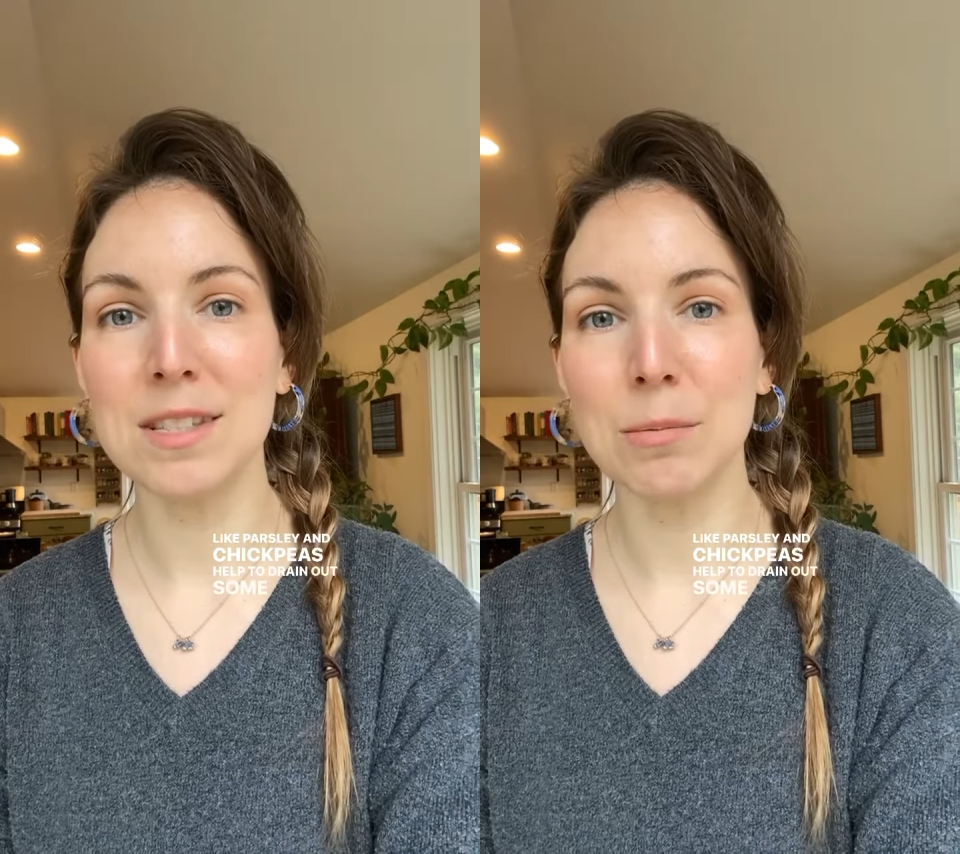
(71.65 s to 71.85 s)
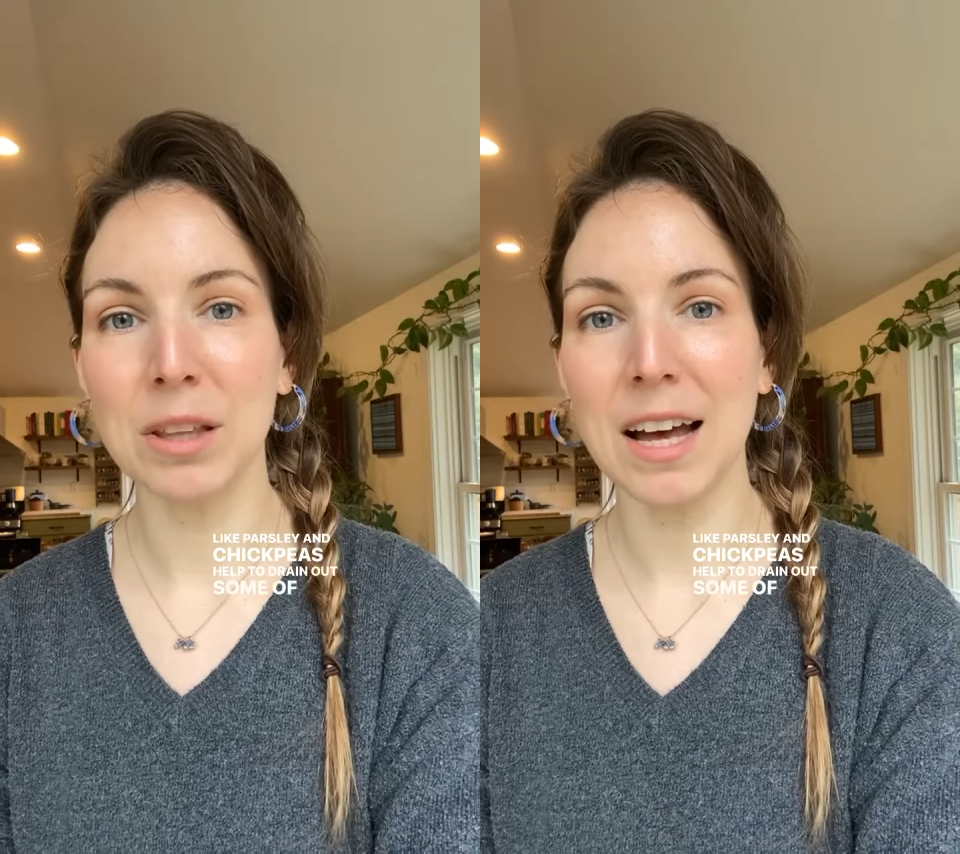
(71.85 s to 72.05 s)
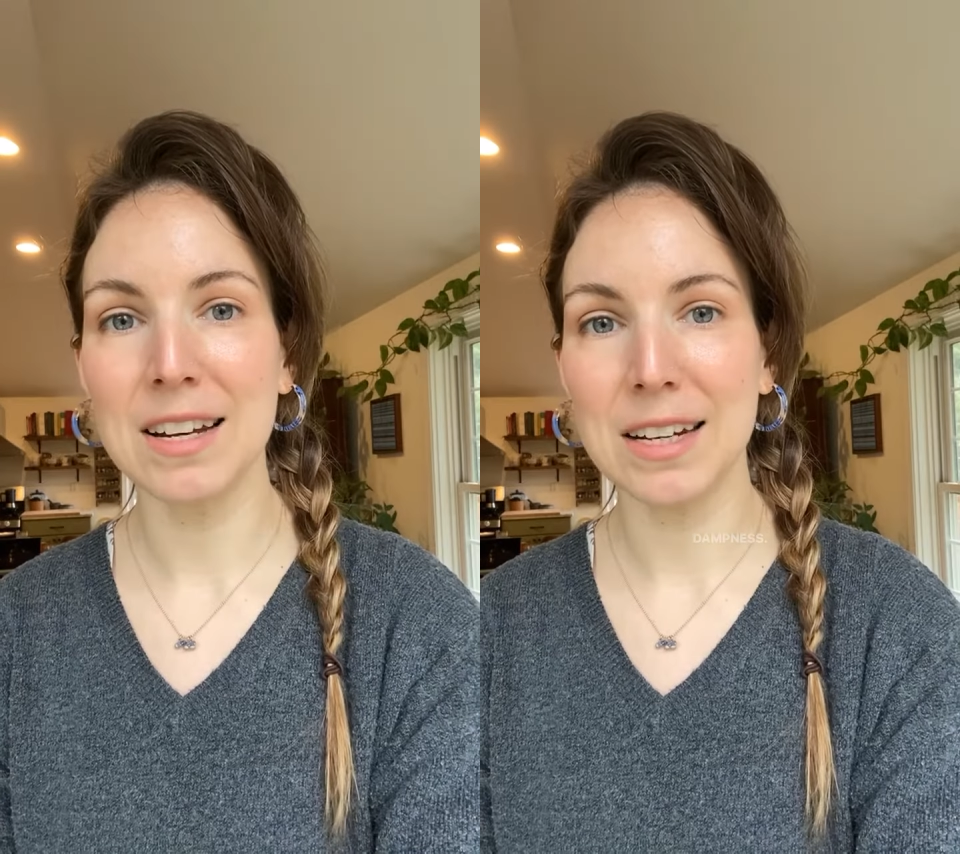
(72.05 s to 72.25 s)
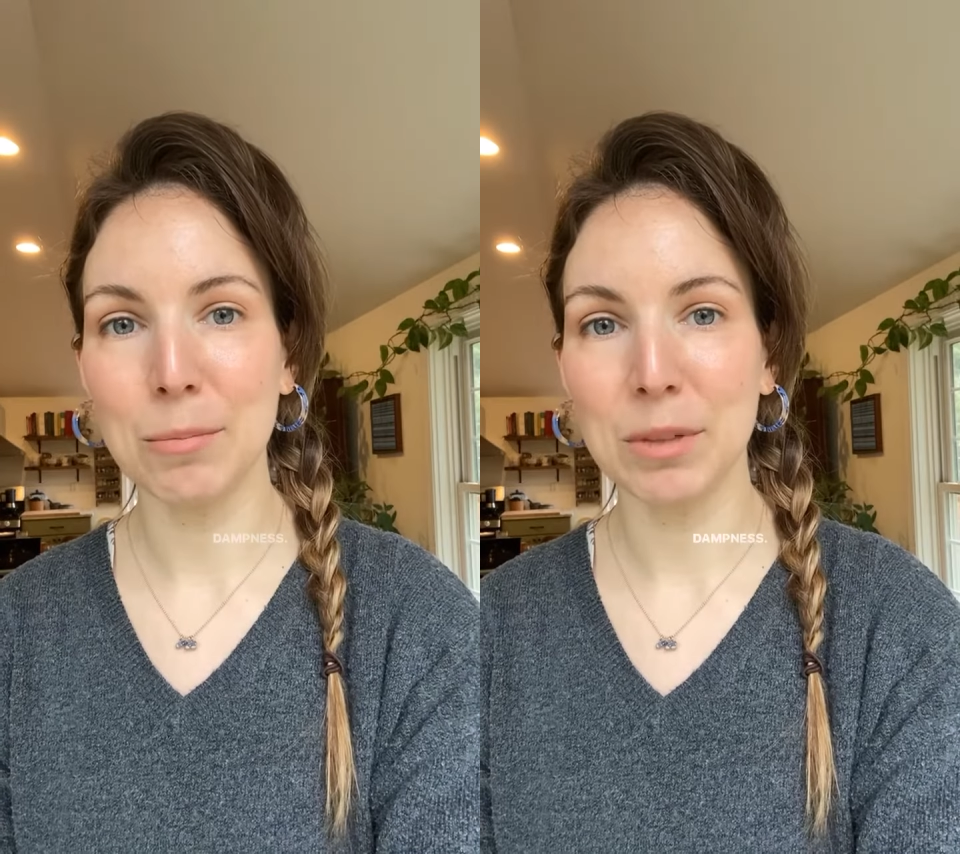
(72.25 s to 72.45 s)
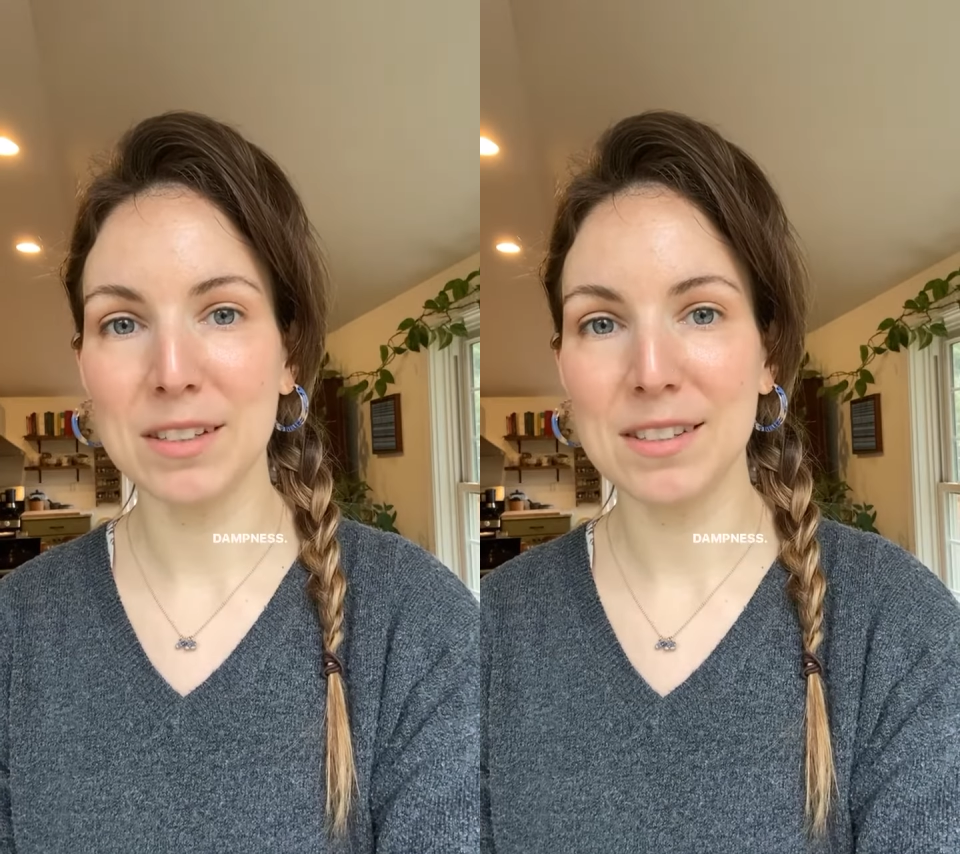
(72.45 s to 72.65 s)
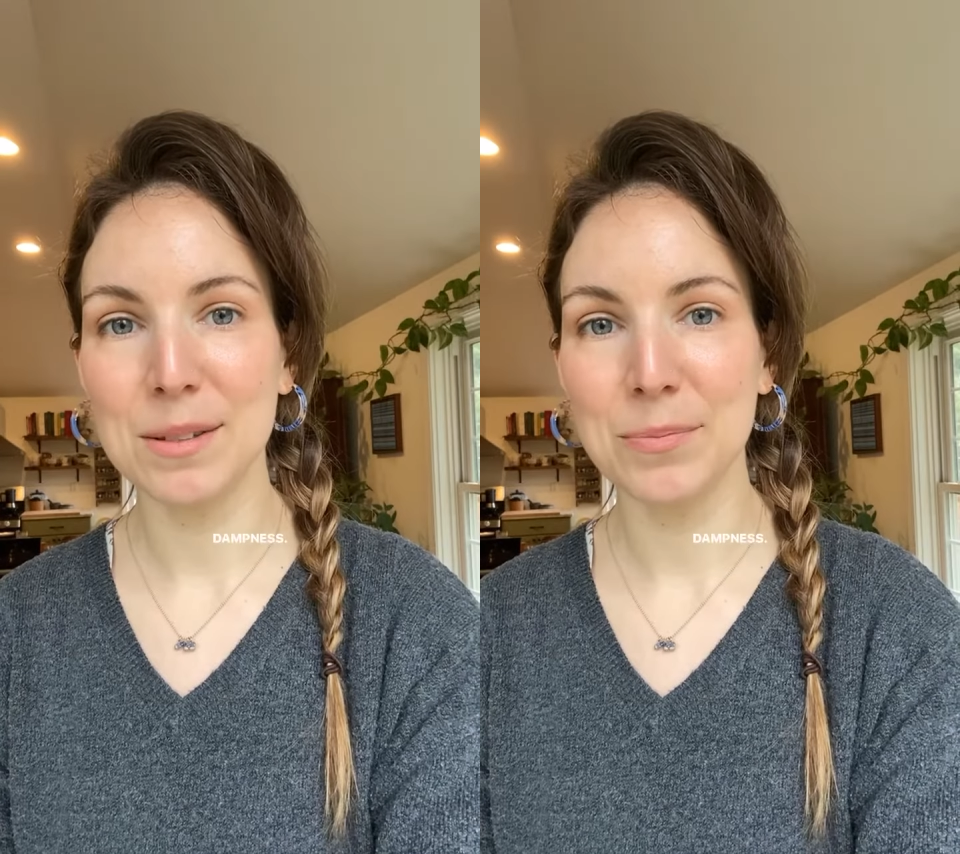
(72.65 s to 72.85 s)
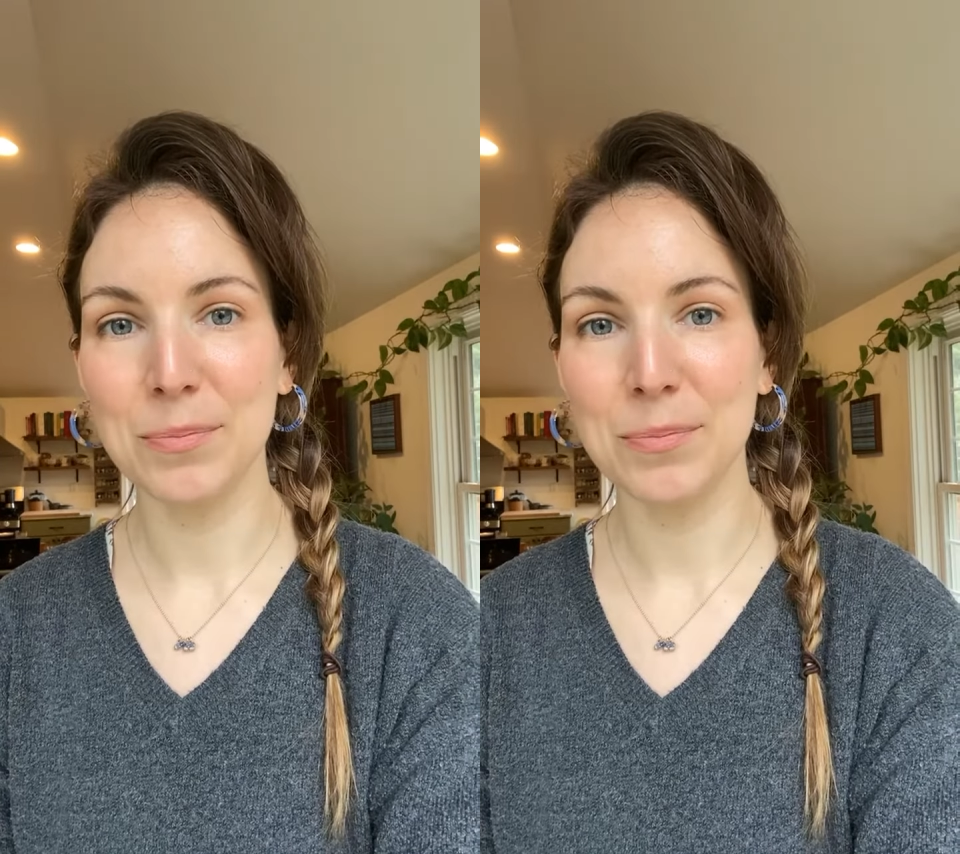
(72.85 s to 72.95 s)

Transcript: some of that dampness.